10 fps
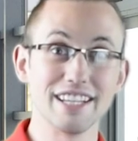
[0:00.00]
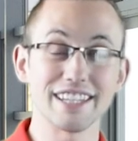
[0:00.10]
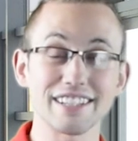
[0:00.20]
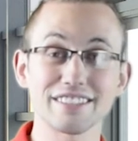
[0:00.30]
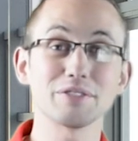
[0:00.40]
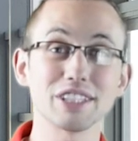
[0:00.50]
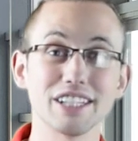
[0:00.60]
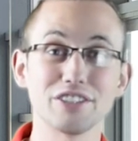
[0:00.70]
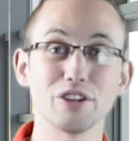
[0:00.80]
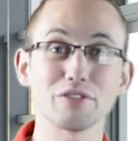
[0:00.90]
That's something
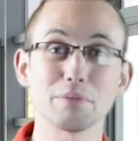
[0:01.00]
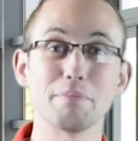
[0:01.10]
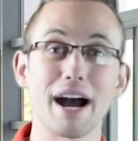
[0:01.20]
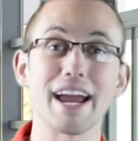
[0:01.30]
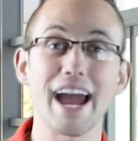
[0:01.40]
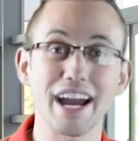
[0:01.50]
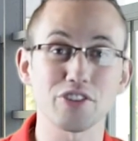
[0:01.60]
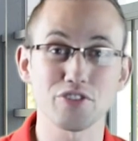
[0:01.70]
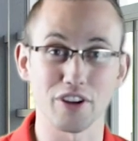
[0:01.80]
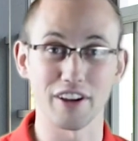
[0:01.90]
that you have to buy
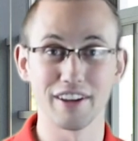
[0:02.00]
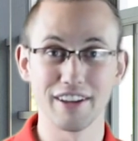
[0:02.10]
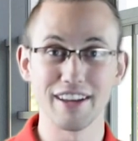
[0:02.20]
extra,